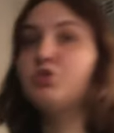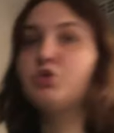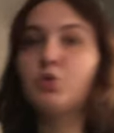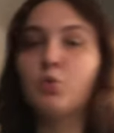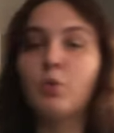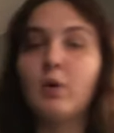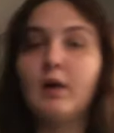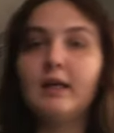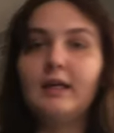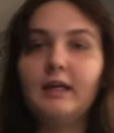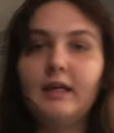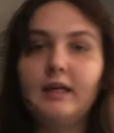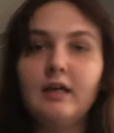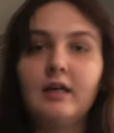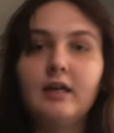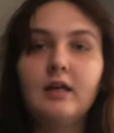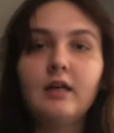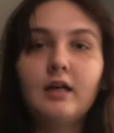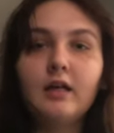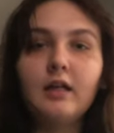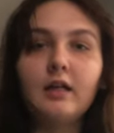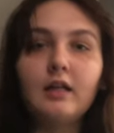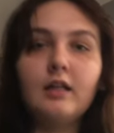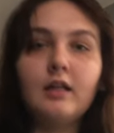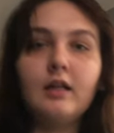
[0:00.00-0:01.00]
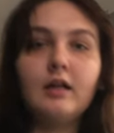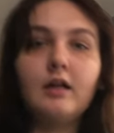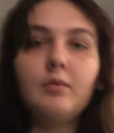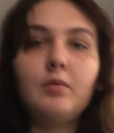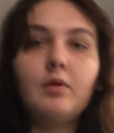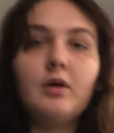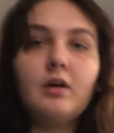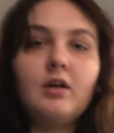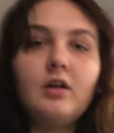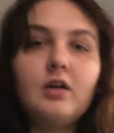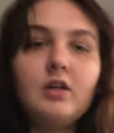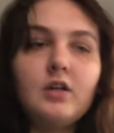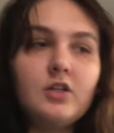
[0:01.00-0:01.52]
20 like I'm
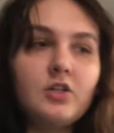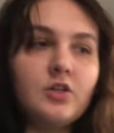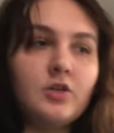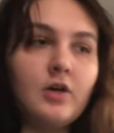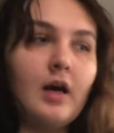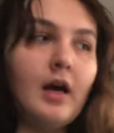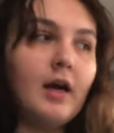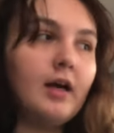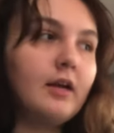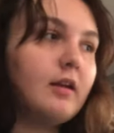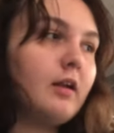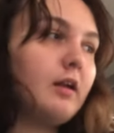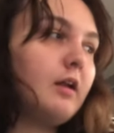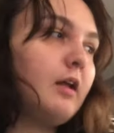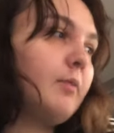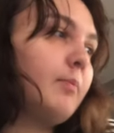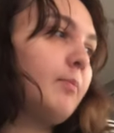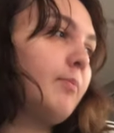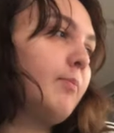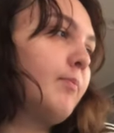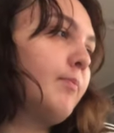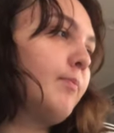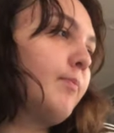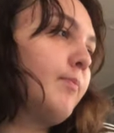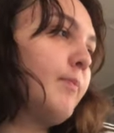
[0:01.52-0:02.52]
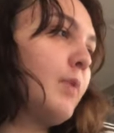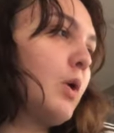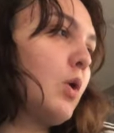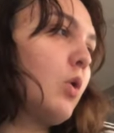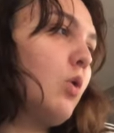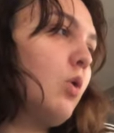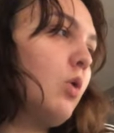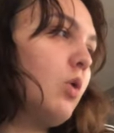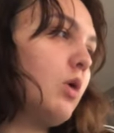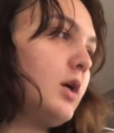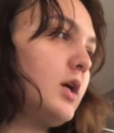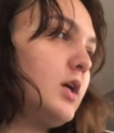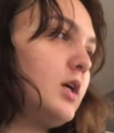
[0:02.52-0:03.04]
not gonna attract any
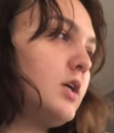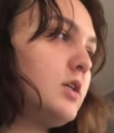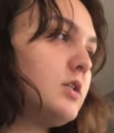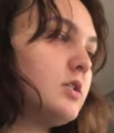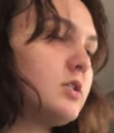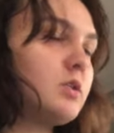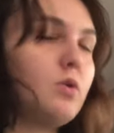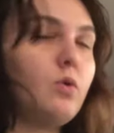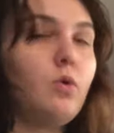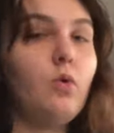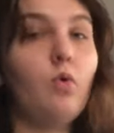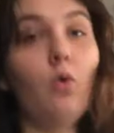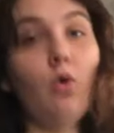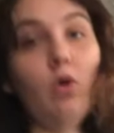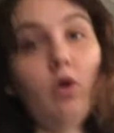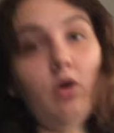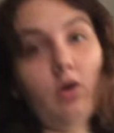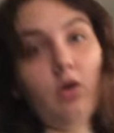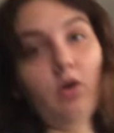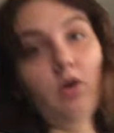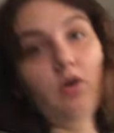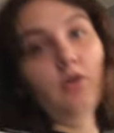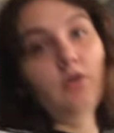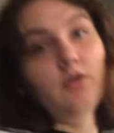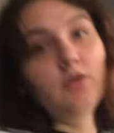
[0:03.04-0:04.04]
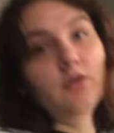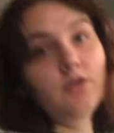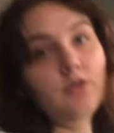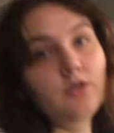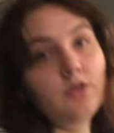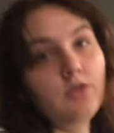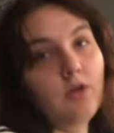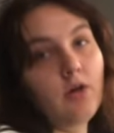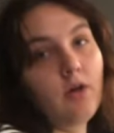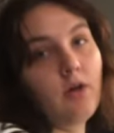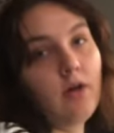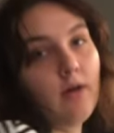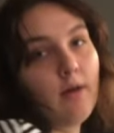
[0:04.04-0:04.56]
boys or girls
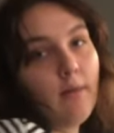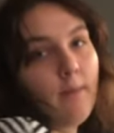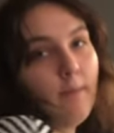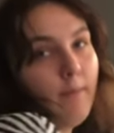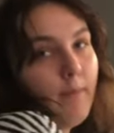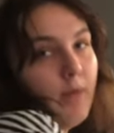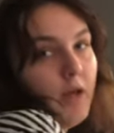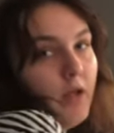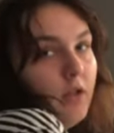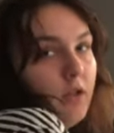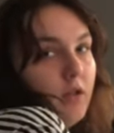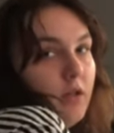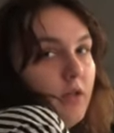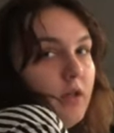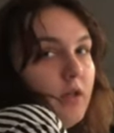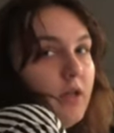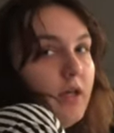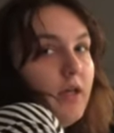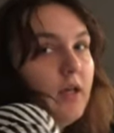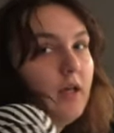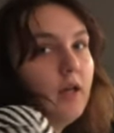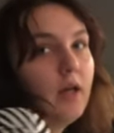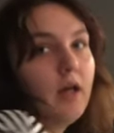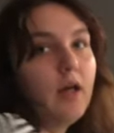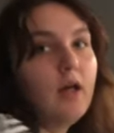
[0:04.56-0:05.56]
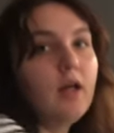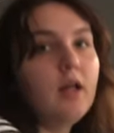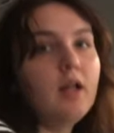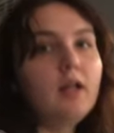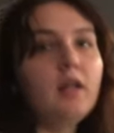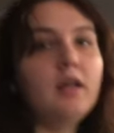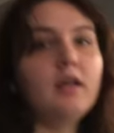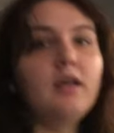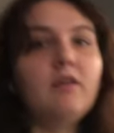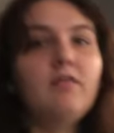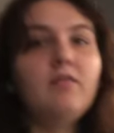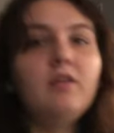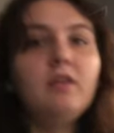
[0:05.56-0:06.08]
by looking
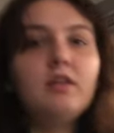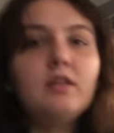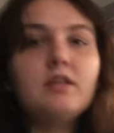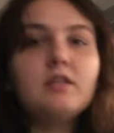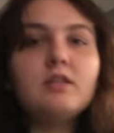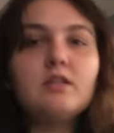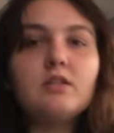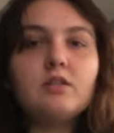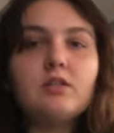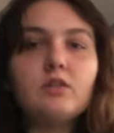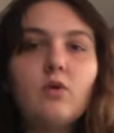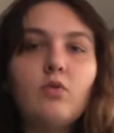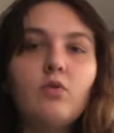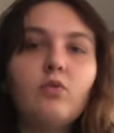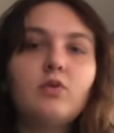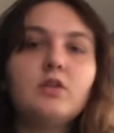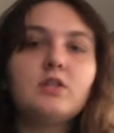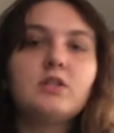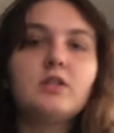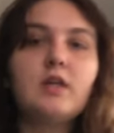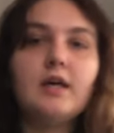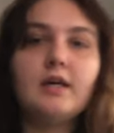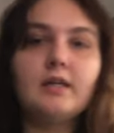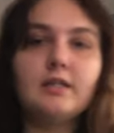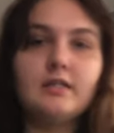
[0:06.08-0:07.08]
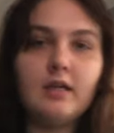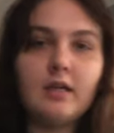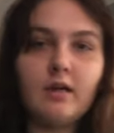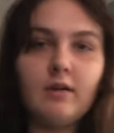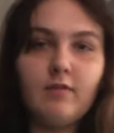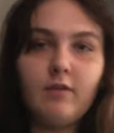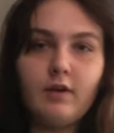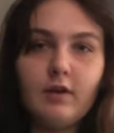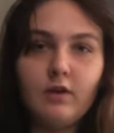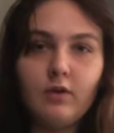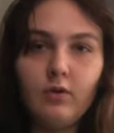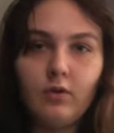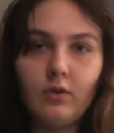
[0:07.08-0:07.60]
like even this it's oversized like
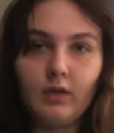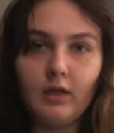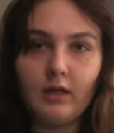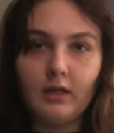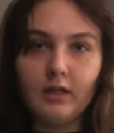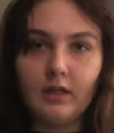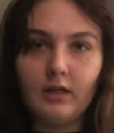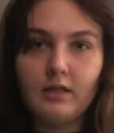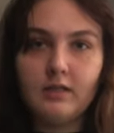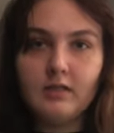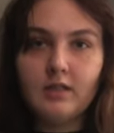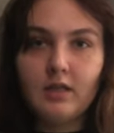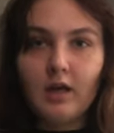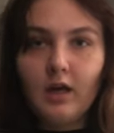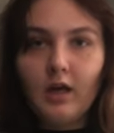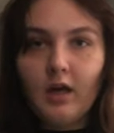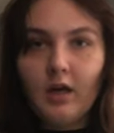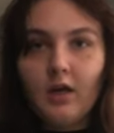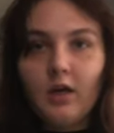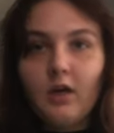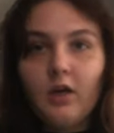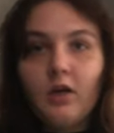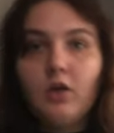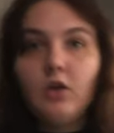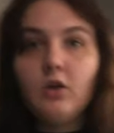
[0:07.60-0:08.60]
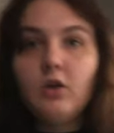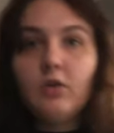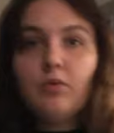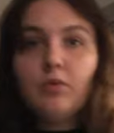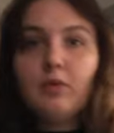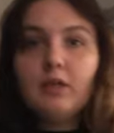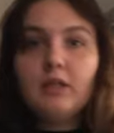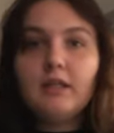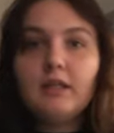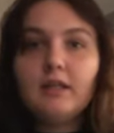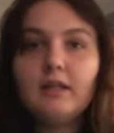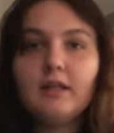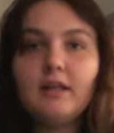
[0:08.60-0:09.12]
if I do like this you can
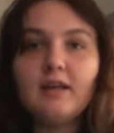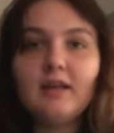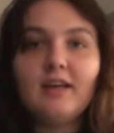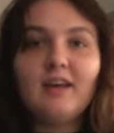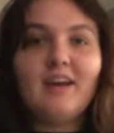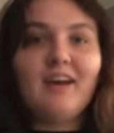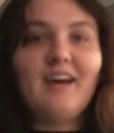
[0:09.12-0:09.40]
really like